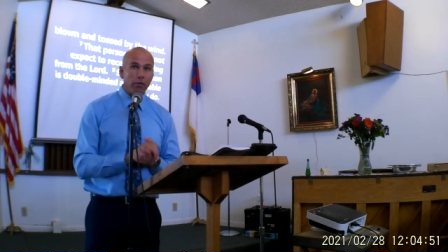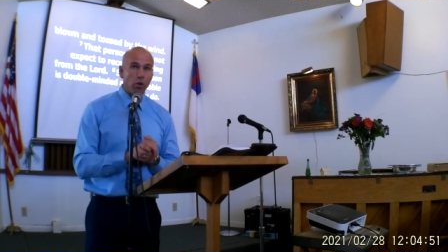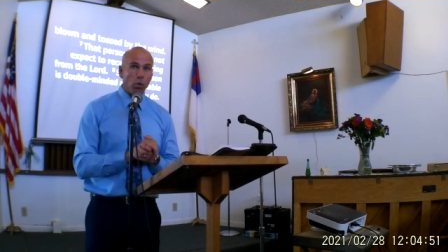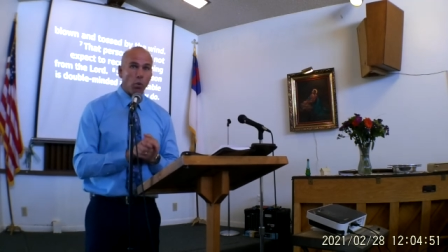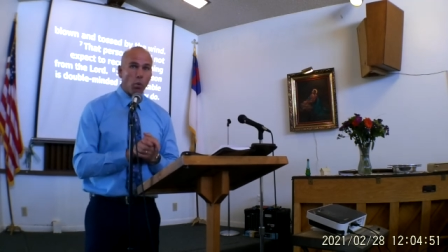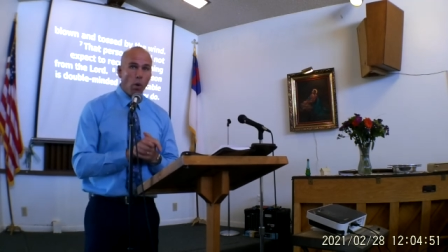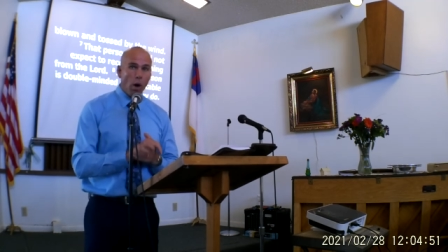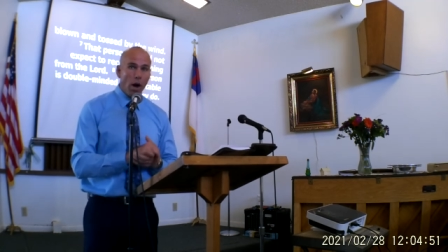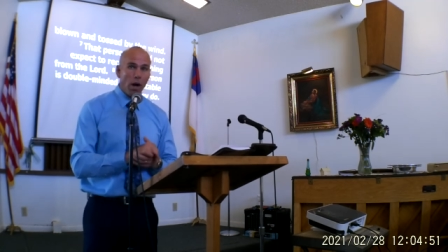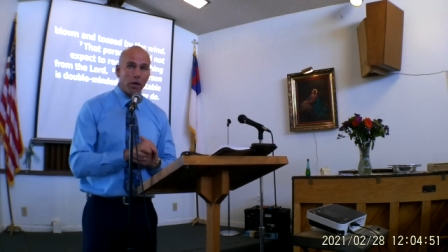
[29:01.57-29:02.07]
to
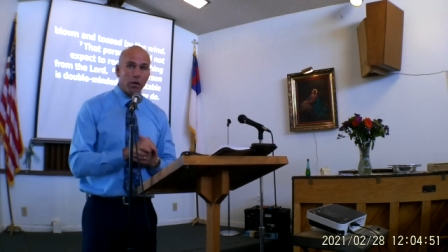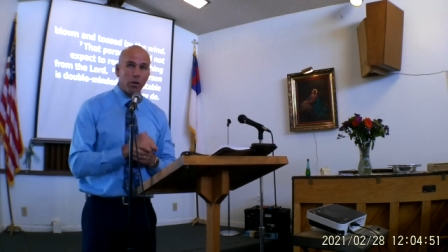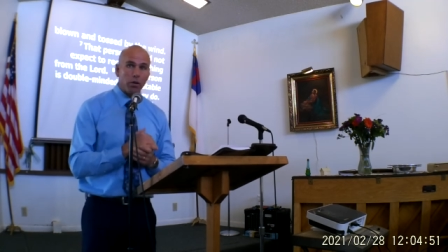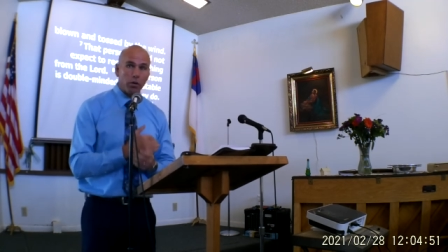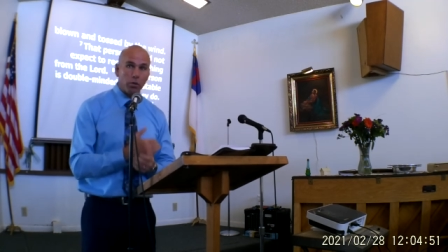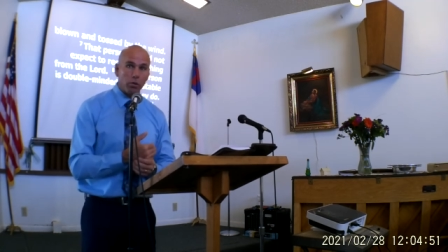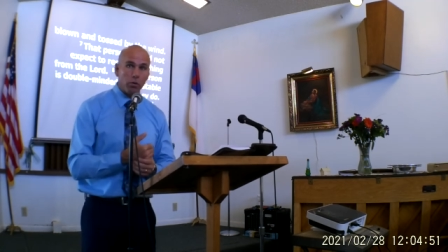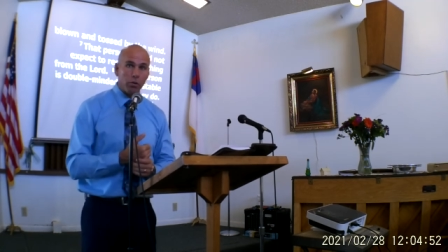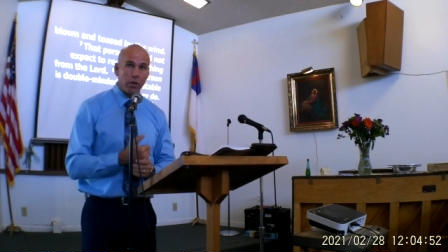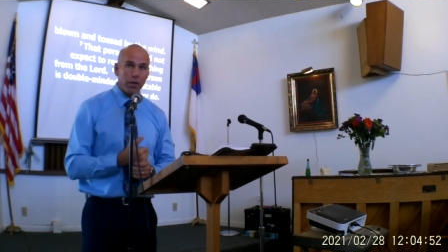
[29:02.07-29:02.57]
walk
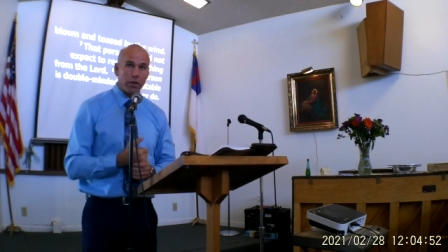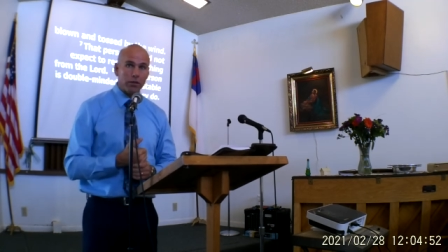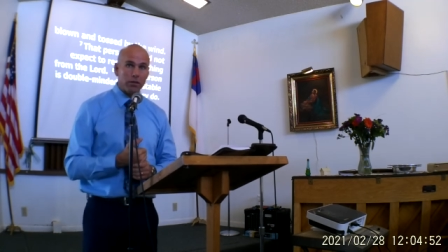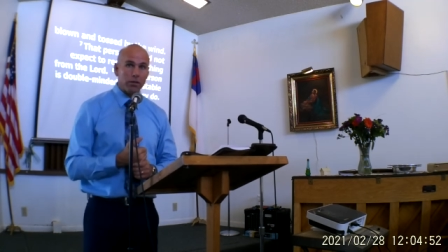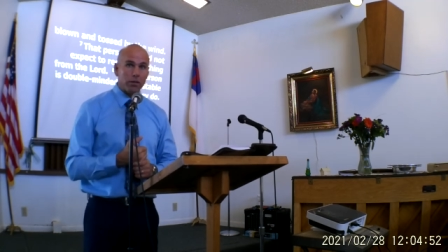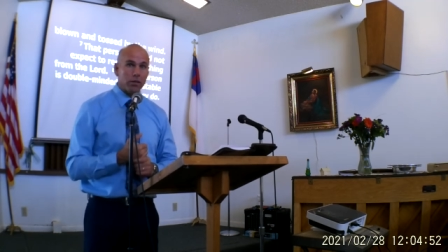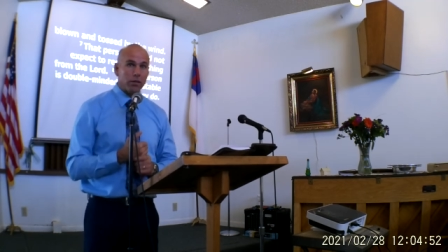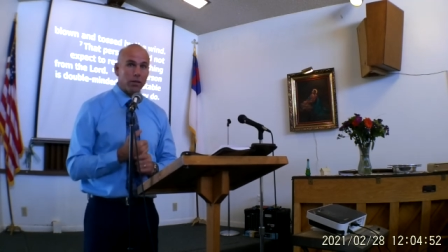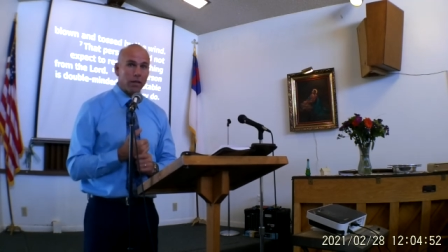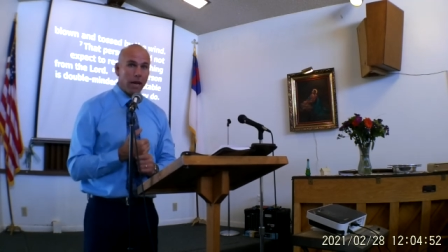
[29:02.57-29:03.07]
through this
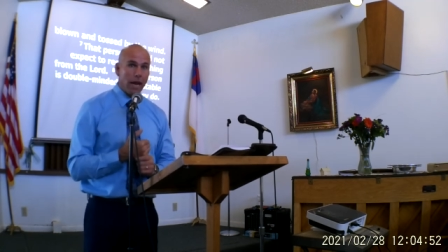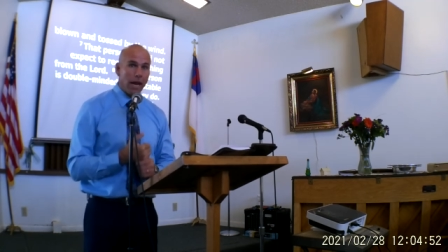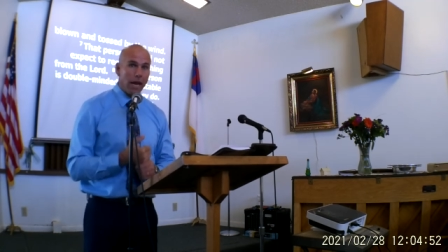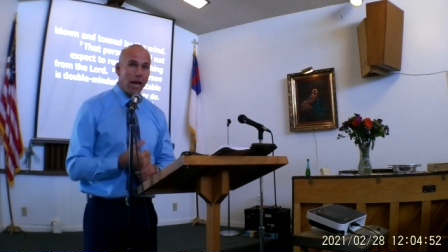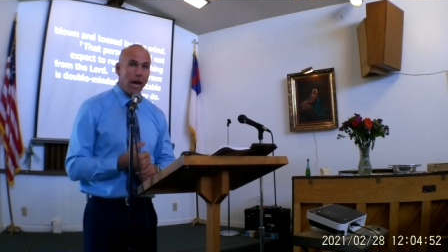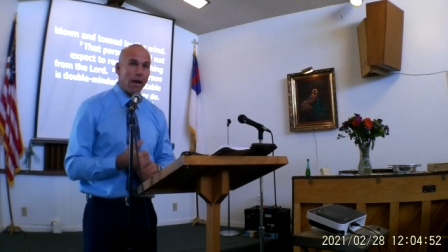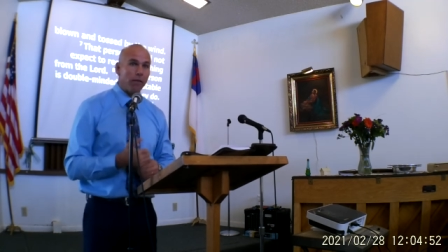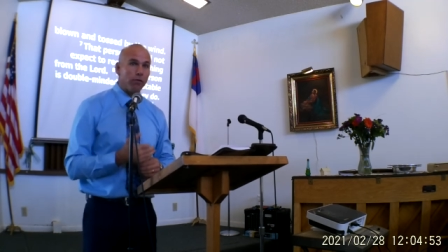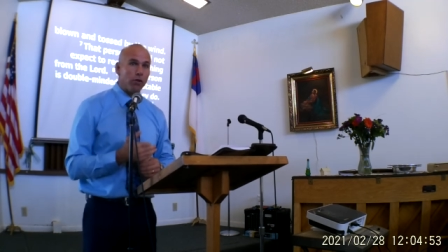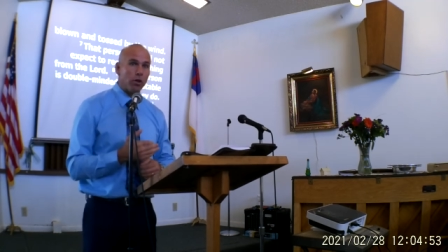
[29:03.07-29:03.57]
day
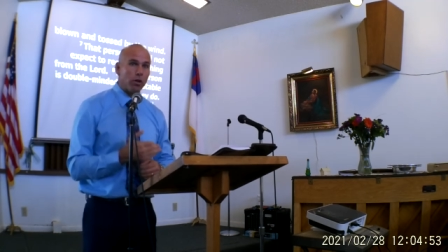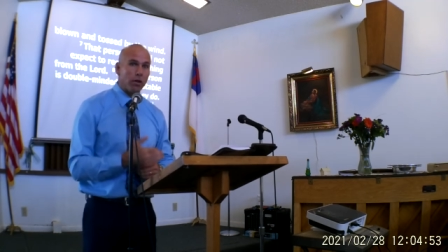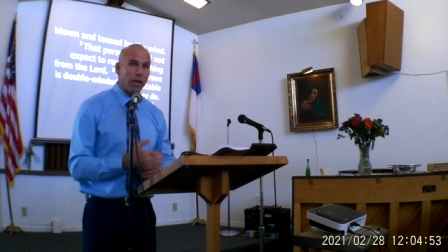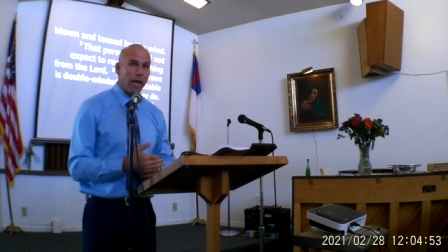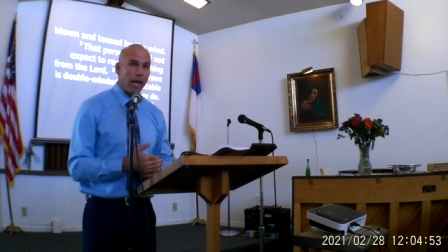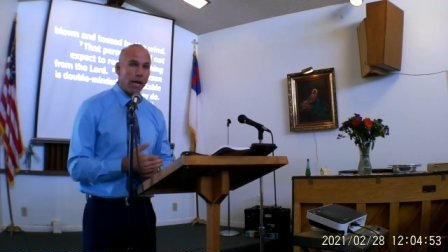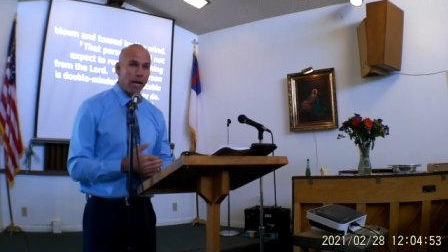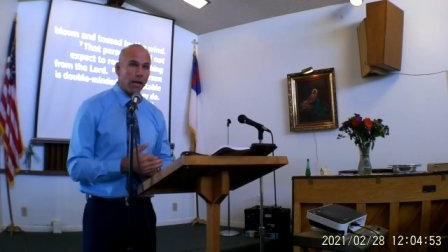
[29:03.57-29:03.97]
after day.